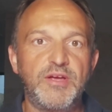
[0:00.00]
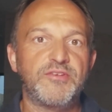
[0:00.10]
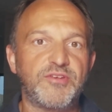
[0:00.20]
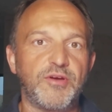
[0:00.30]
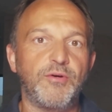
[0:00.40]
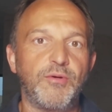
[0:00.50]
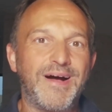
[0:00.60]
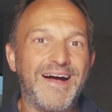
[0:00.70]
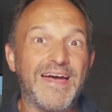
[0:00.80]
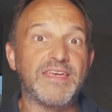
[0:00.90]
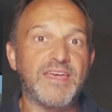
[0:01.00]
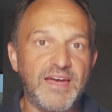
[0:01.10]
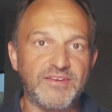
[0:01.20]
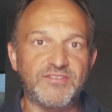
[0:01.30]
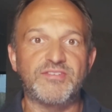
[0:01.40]
So I
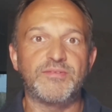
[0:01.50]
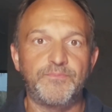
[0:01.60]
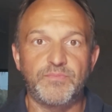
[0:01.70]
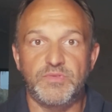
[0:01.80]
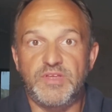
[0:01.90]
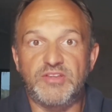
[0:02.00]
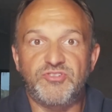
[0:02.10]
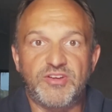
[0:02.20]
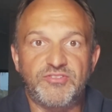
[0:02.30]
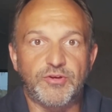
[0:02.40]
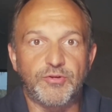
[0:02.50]
guess that's just a